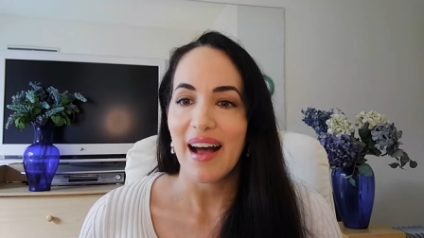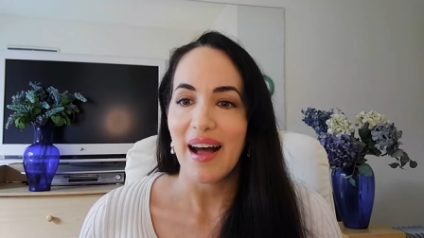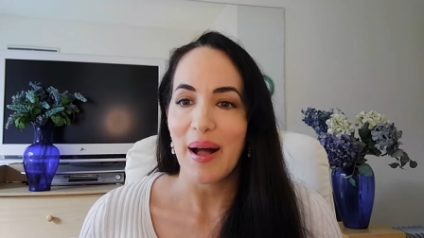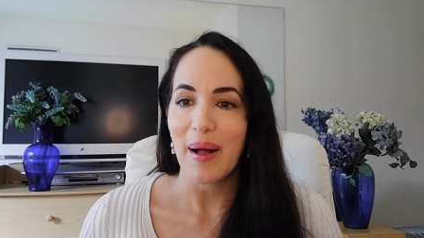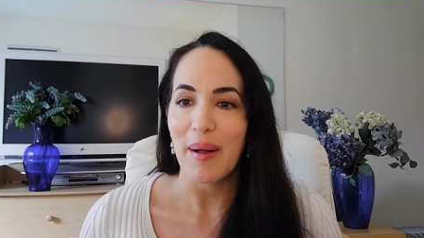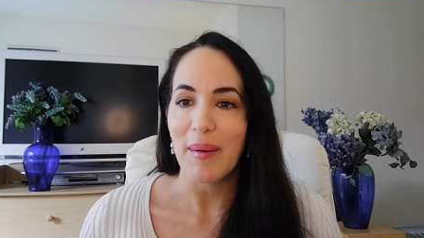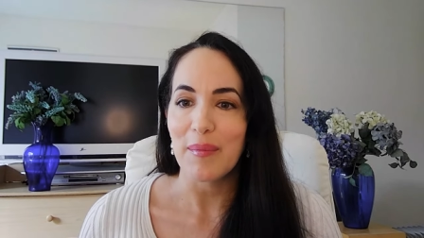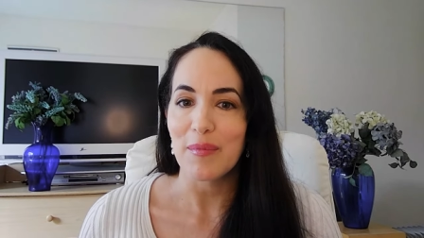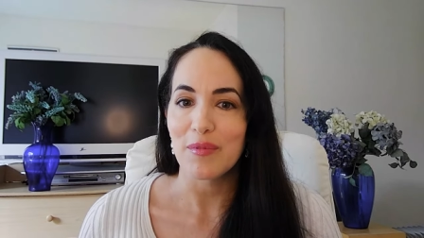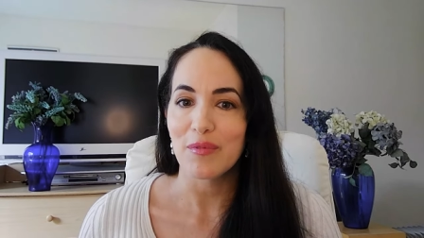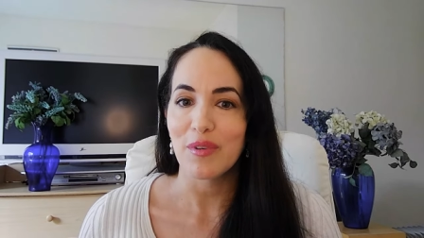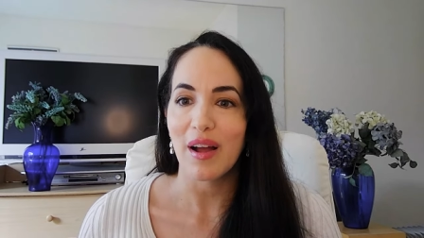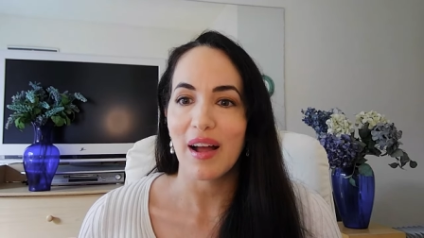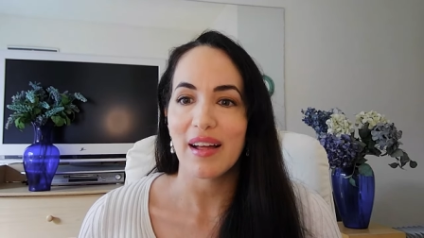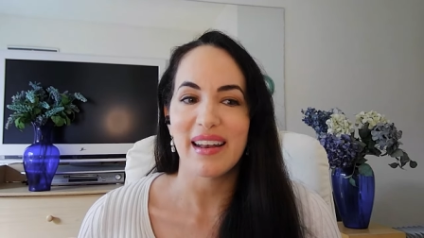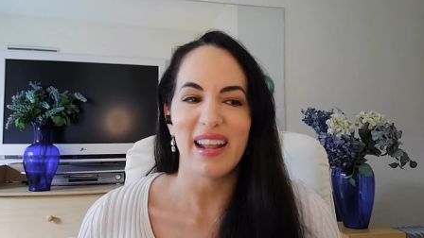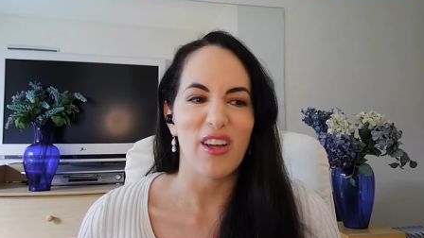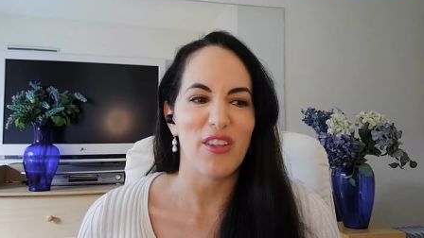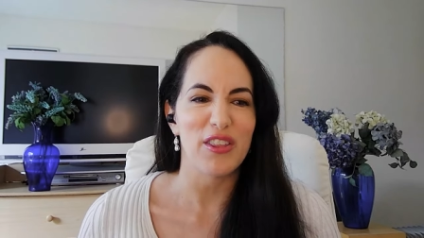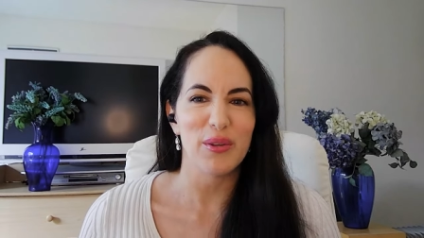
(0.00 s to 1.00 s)
um,
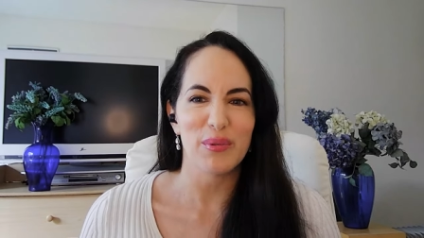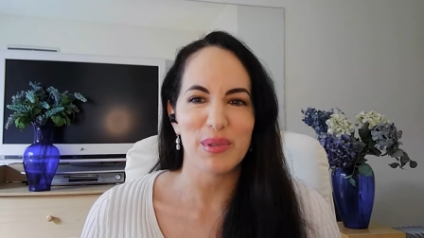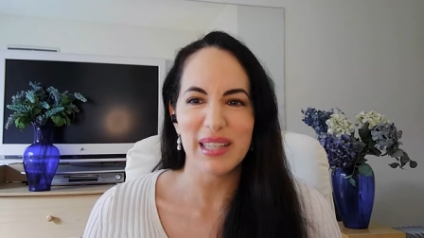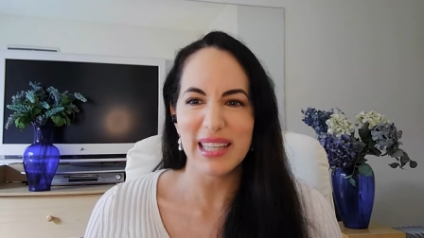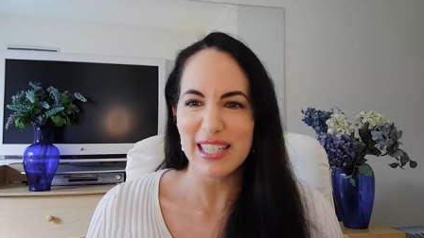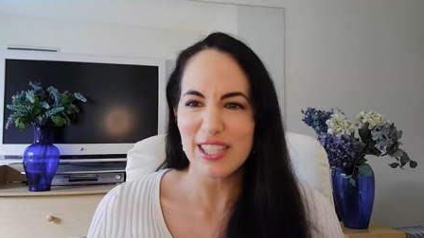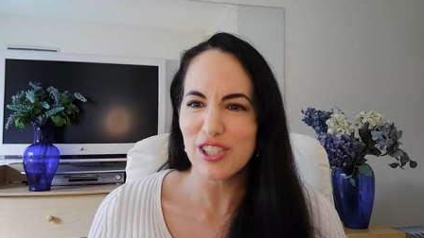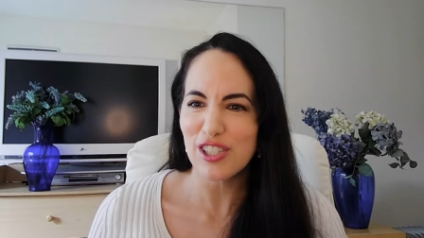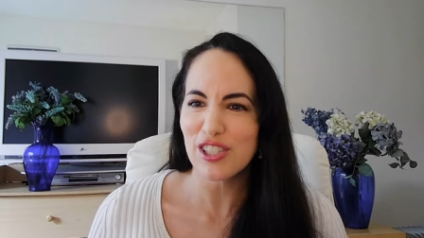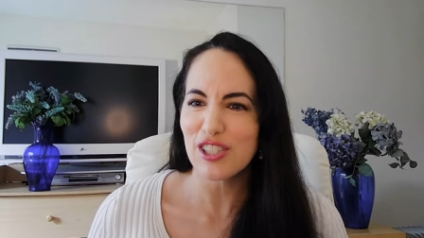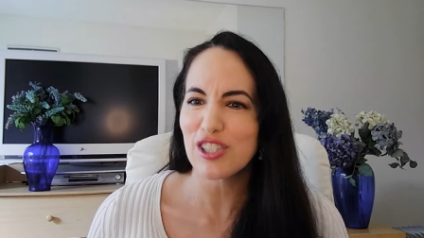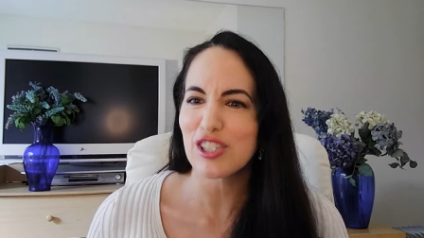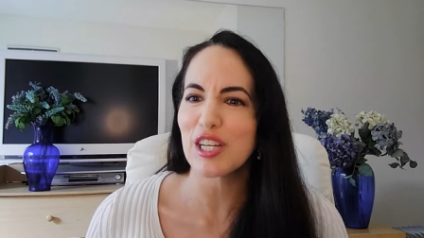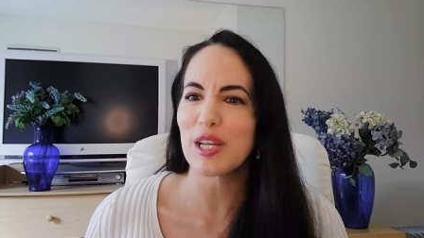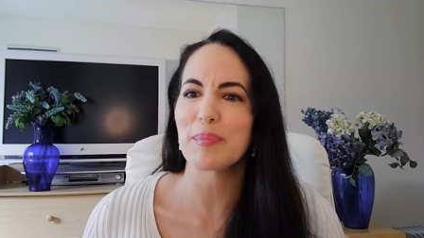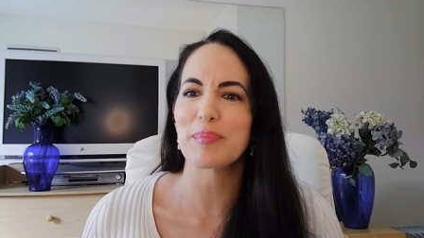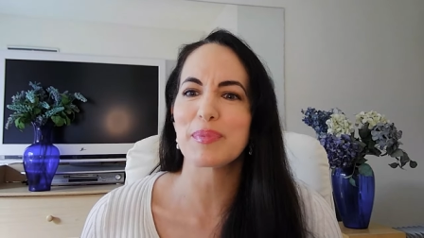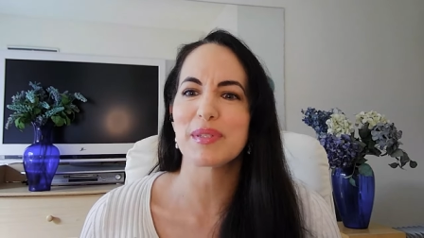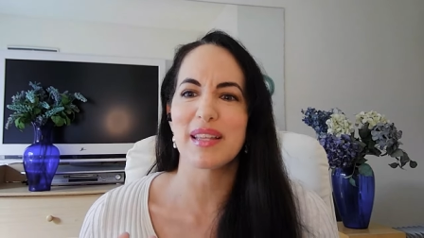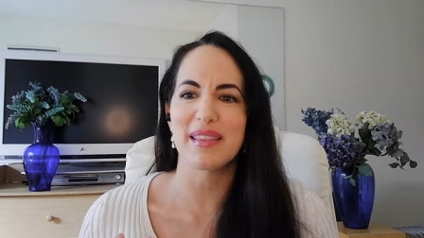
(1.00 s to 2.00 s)
unhealthy
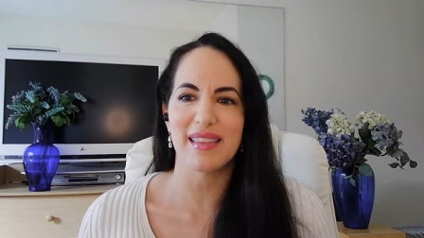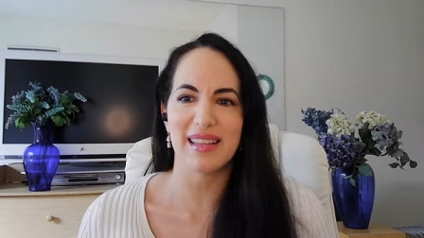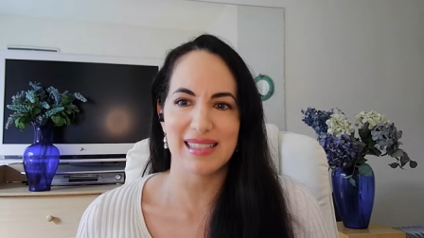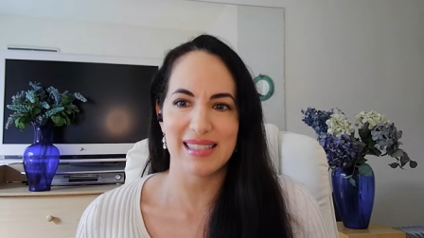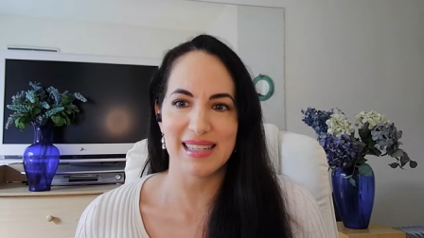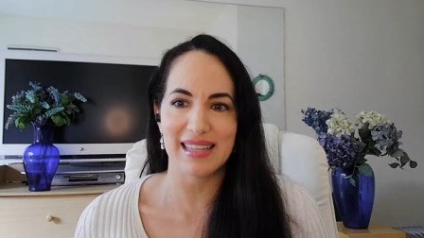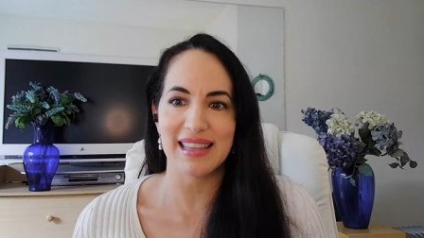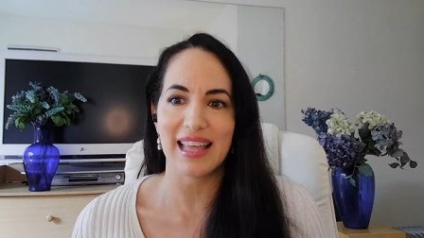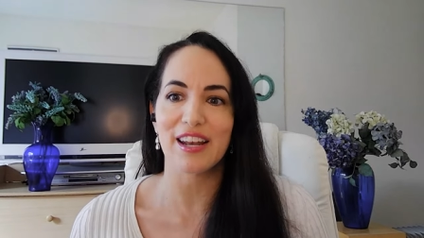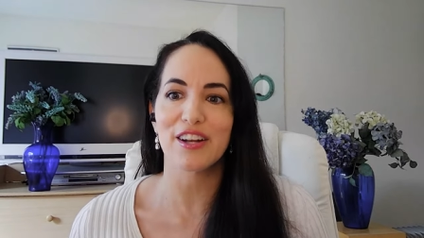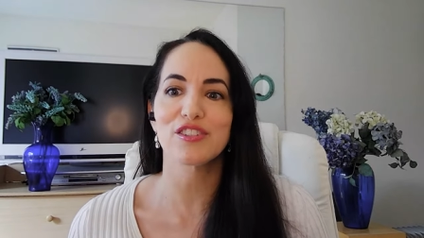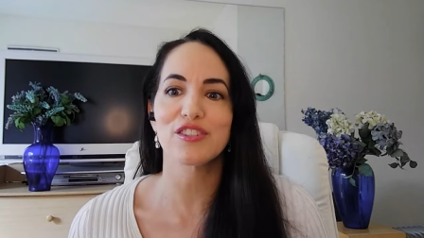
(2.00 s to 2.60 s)
relationships and things like that,